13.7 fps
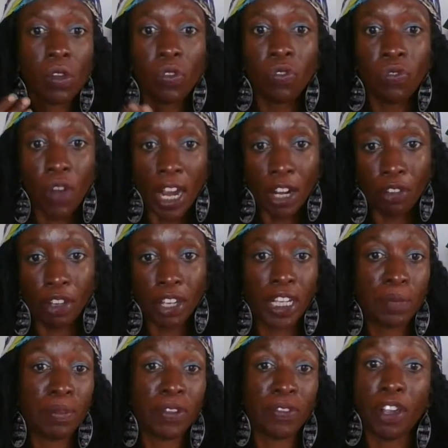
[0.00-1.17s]
fiery. It
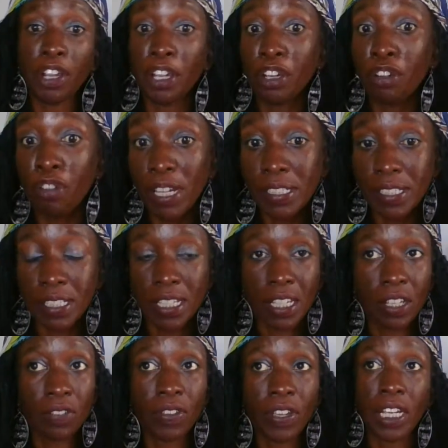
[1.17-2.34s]
can be very
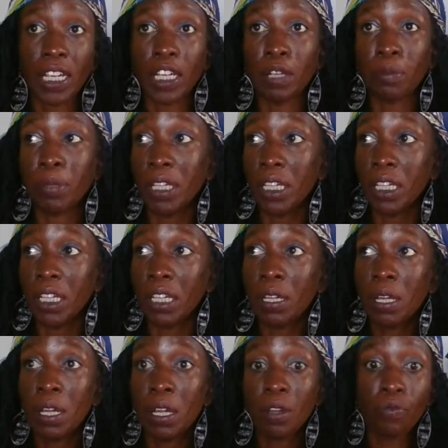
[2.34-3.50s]
aggressive. It can be
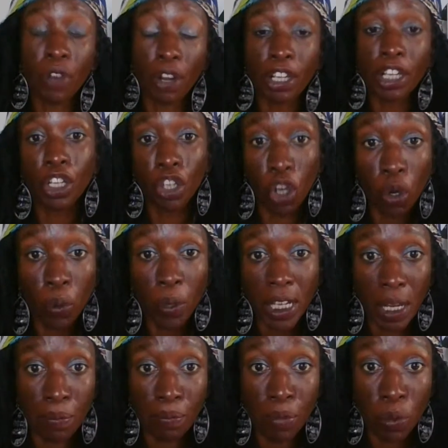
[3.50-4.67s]
very egoic
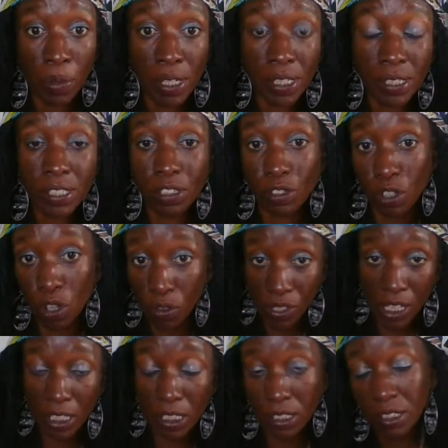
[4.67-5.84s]
at moments. If
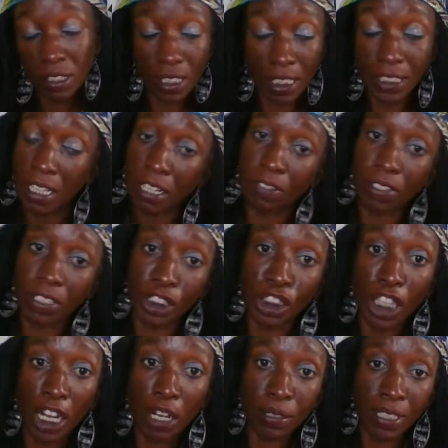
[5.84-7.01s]
that's kind of like the
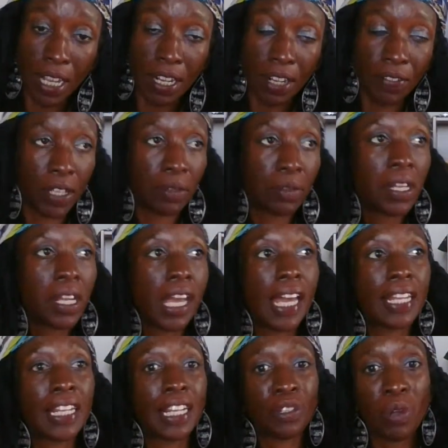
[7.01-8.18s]
shadow side of it.
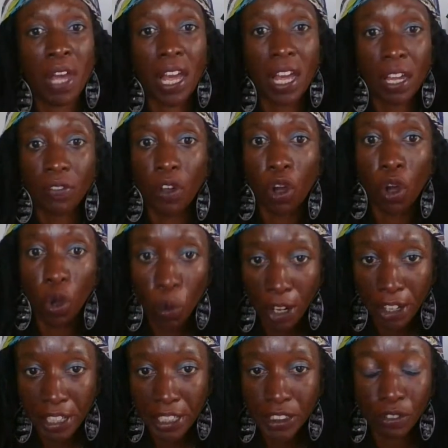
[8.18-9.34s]
And then you have
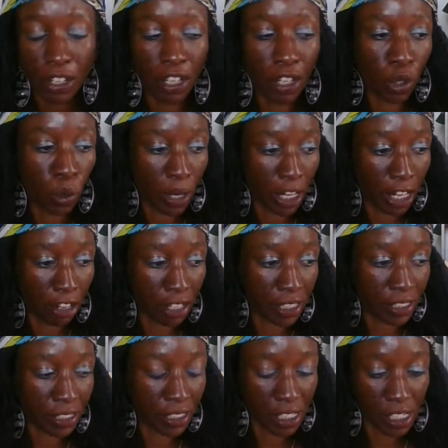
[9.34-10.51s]
Aquarius, right?
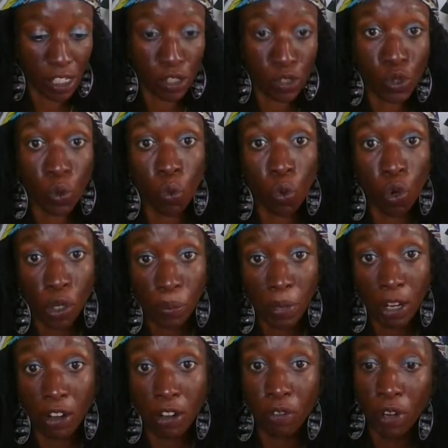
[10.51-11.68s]
Aquarius is the water
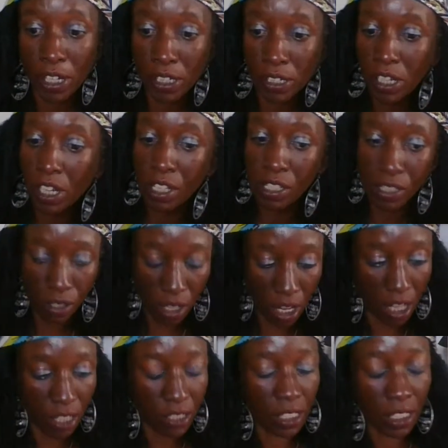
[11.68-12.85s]
bearer, right? So
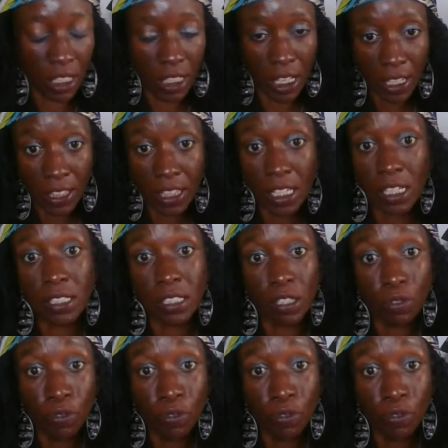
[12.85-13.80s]
constantly like things in